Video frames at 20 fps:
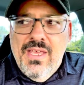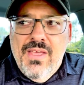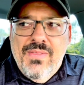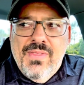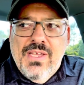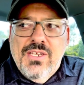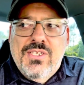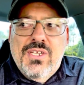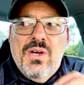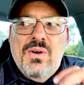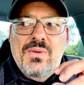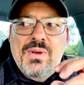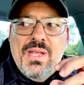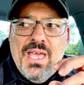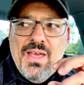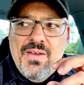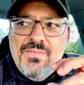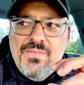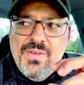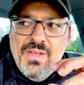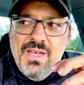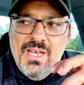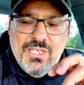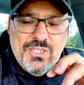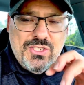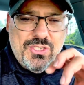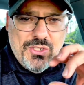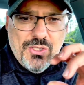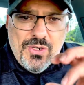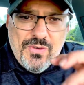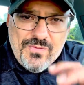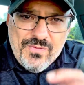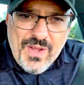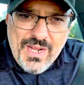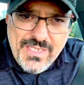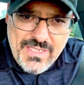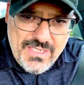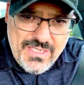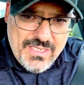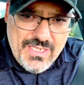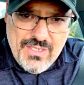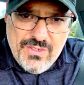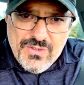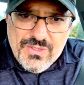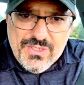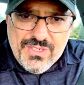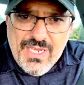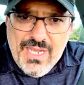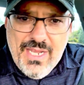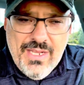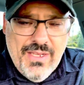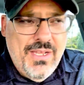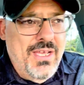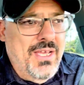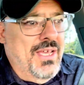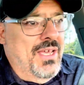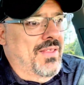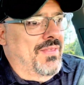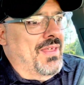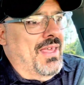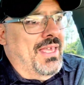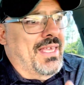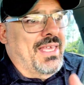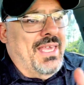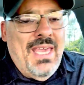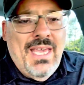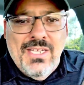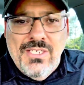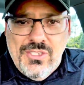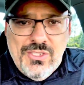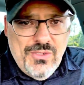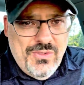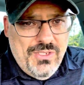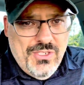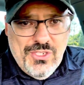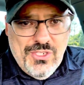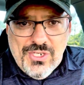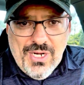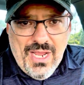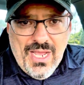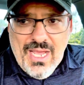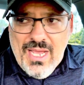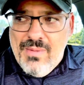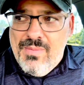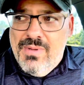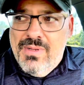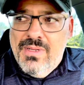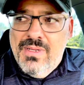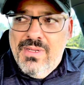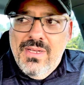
they don't have a certified skill set, they can't do the job,